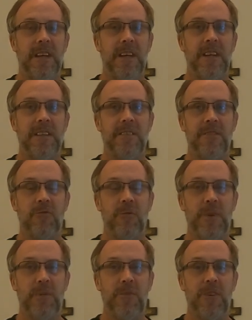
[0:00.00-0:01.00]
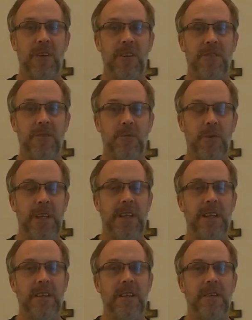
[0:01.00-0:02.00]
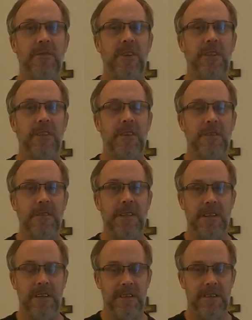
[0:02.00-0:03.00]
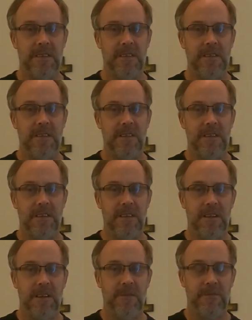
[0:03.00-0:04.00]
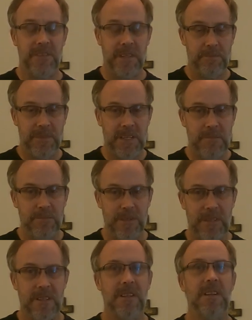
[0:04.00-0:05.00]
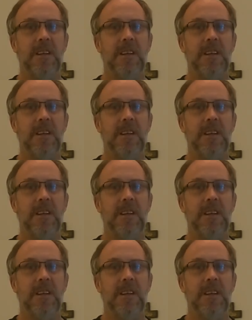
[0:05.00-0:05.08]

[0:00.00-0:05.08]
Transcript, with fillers: And just remember, on the weekend of the 30th of September,